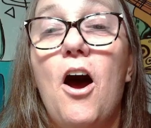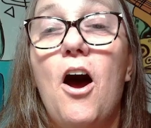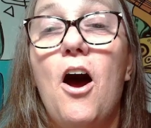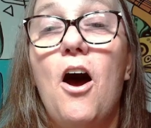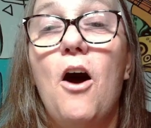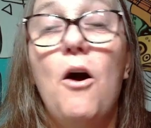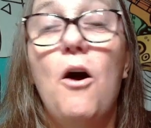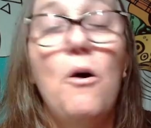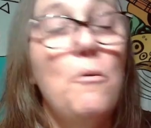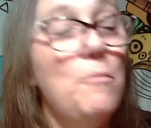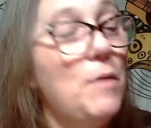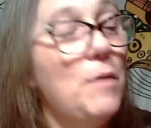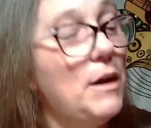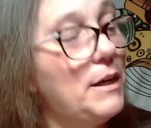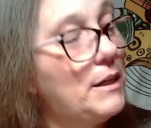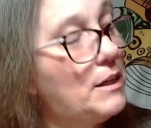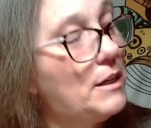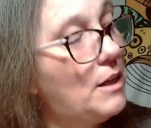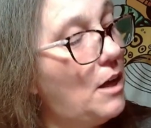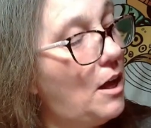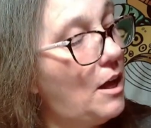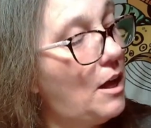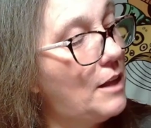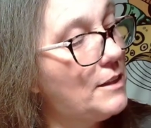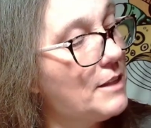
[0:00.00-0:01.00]
Oh my
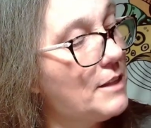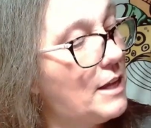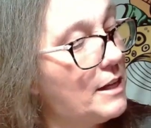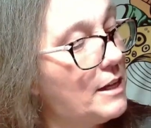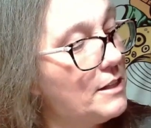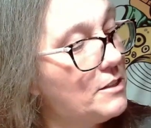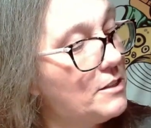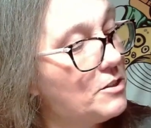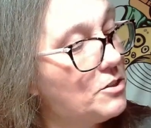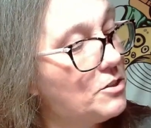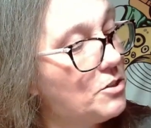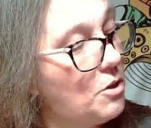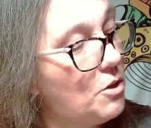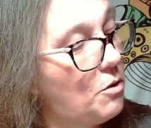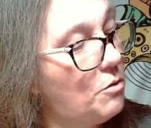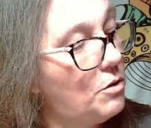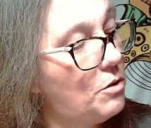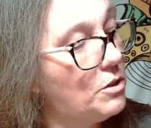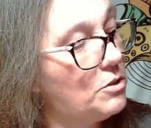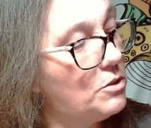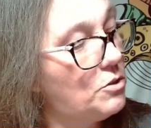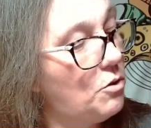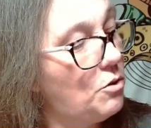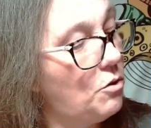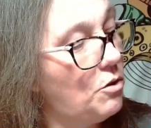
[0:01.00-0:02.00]
god, that is so
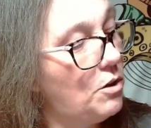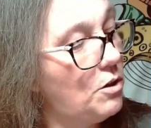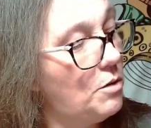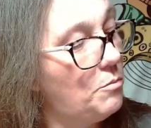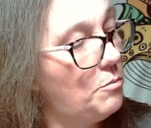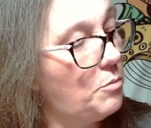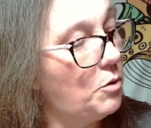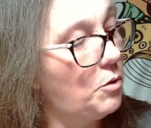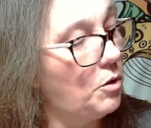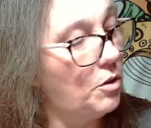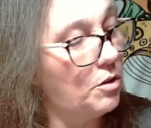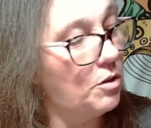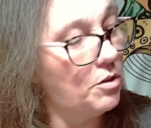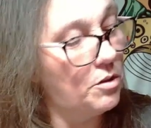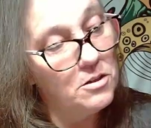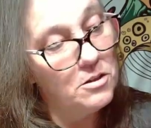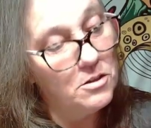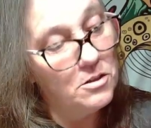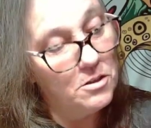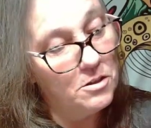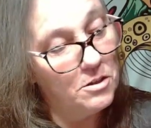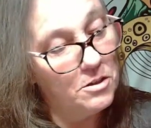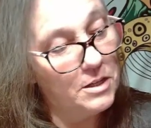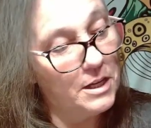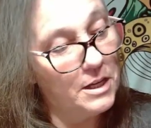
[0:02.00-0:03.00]
adorable.
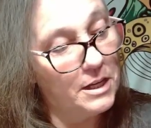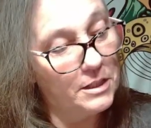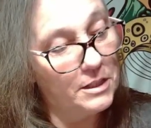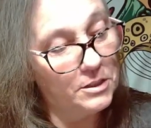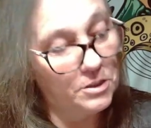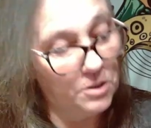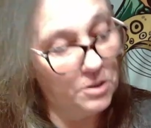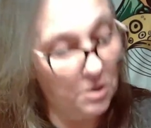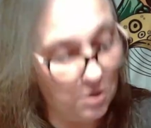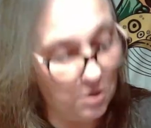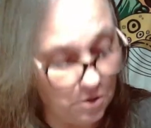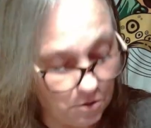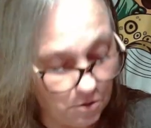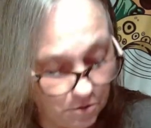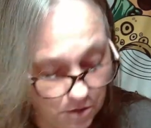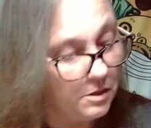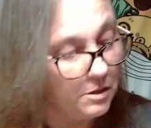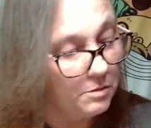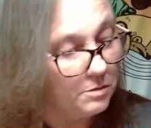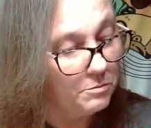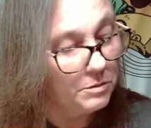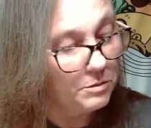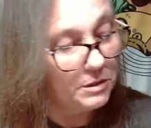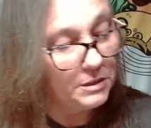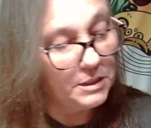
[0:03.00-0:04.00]
Okay, so I'm
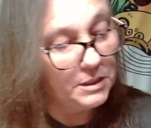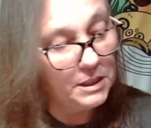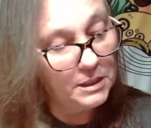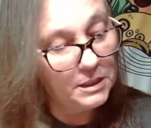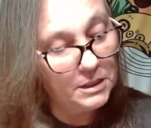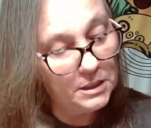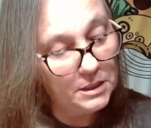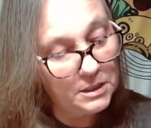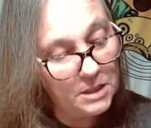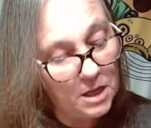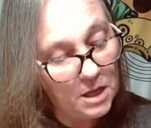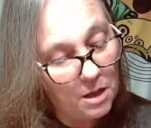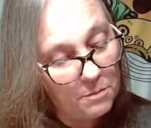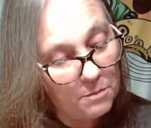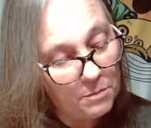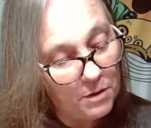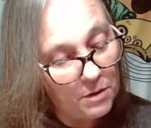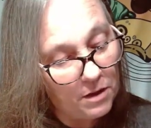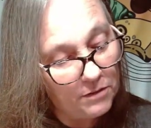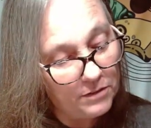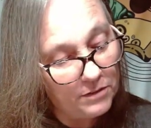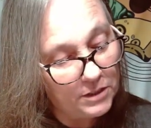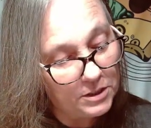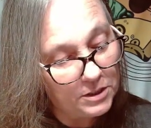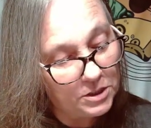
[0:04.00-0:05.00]
going to take the top
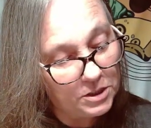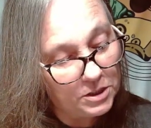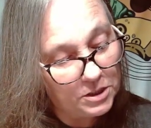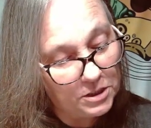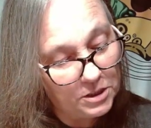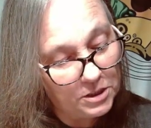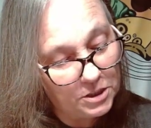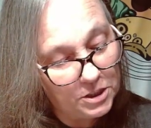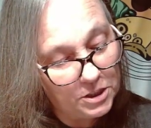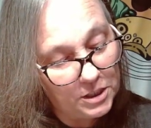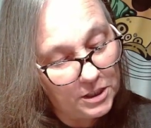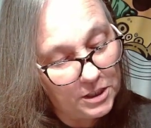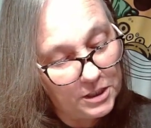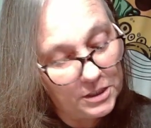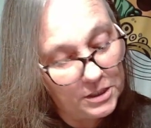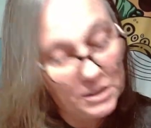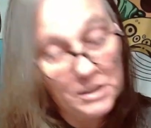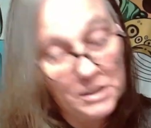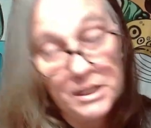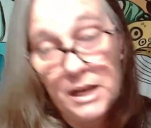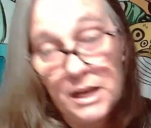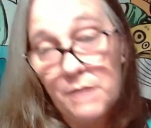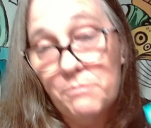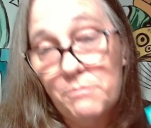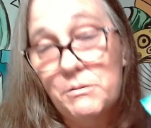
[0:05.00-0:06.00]
off because she is
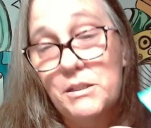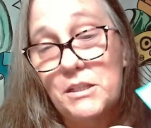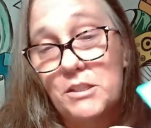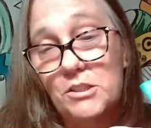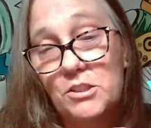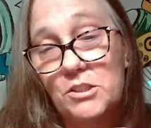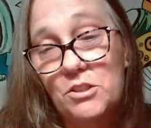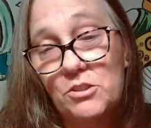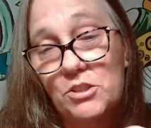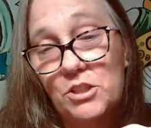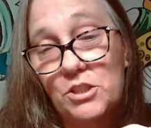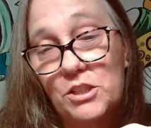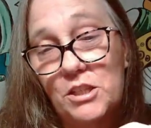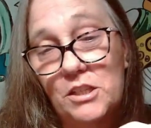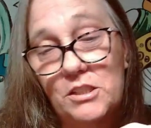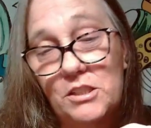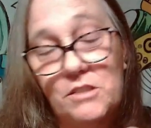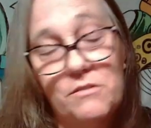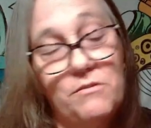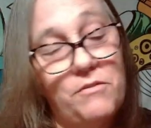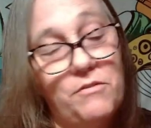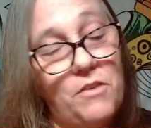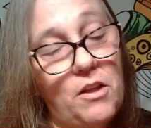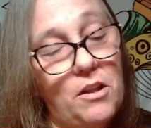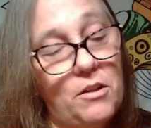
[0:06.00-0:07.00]
taped in so she
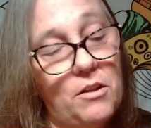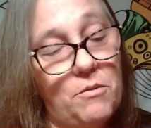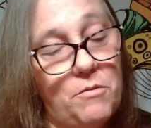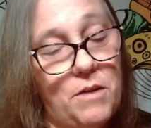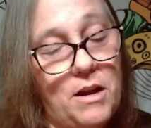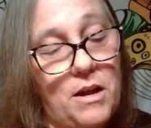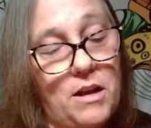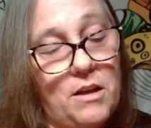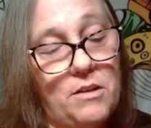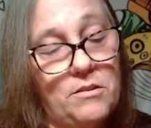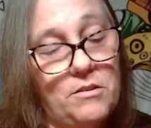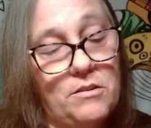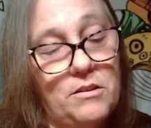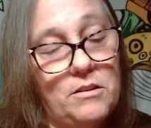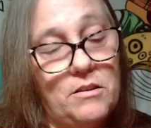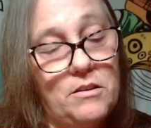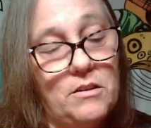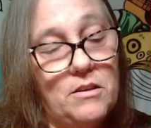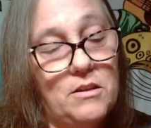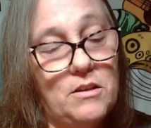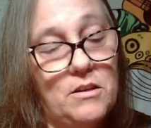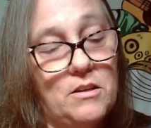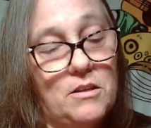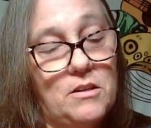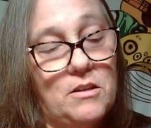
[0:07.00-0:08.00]
doesn't fall around.
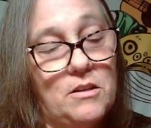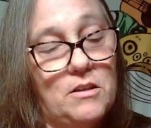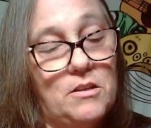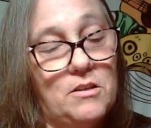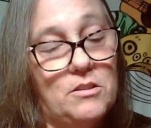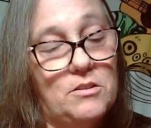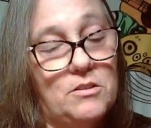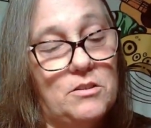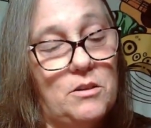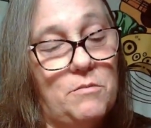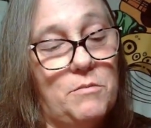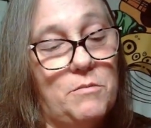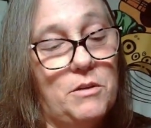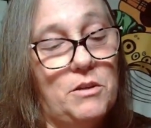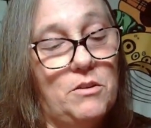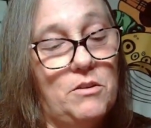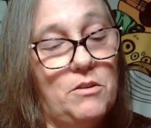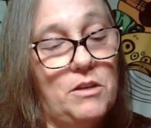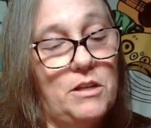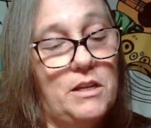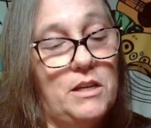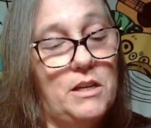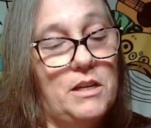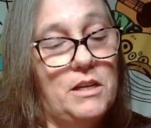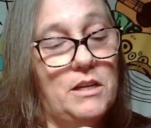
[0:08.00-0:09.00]
So I'm going to go
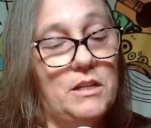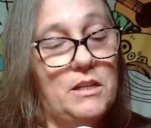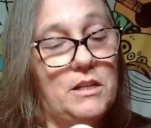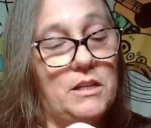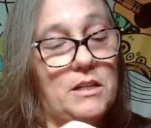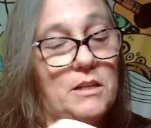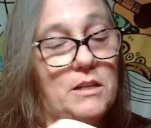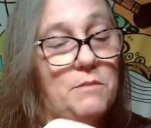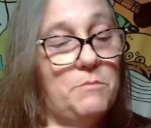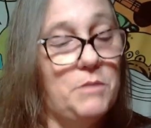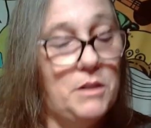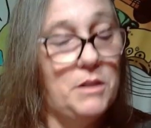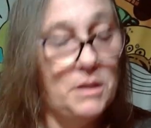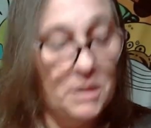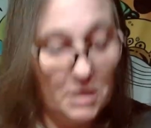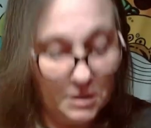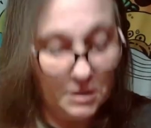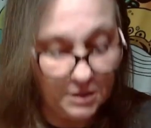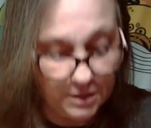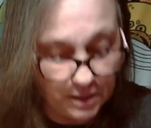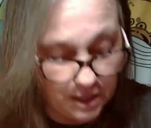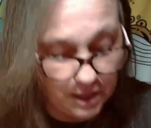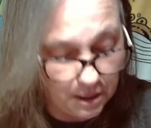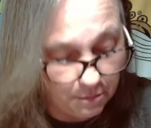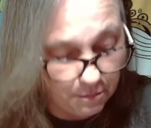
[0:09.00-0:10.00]
ahead and I'm going to
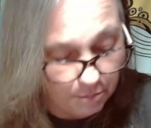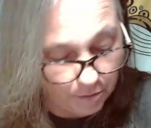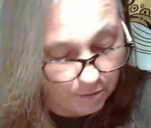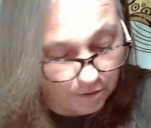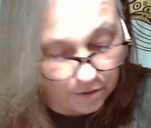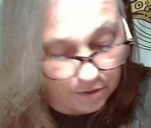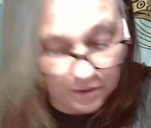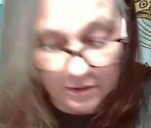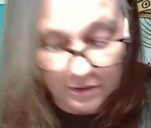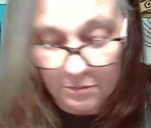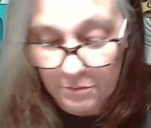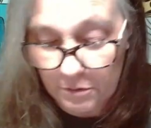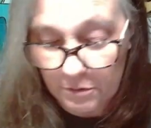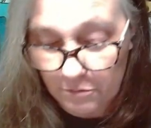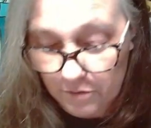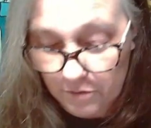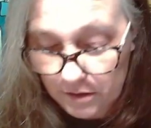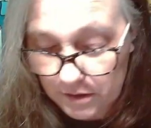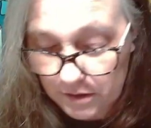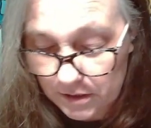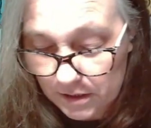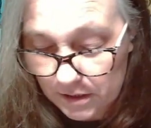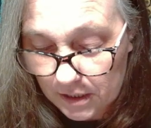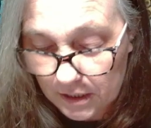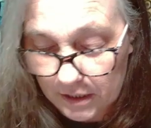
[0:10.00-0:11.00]
untape her. Give me one
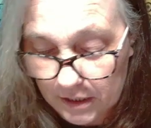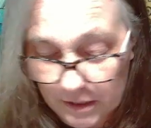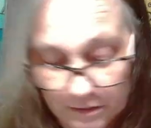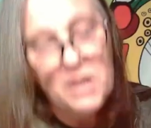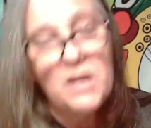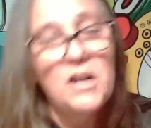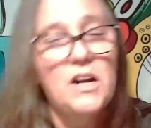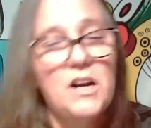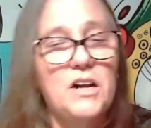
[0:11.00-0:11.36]
second.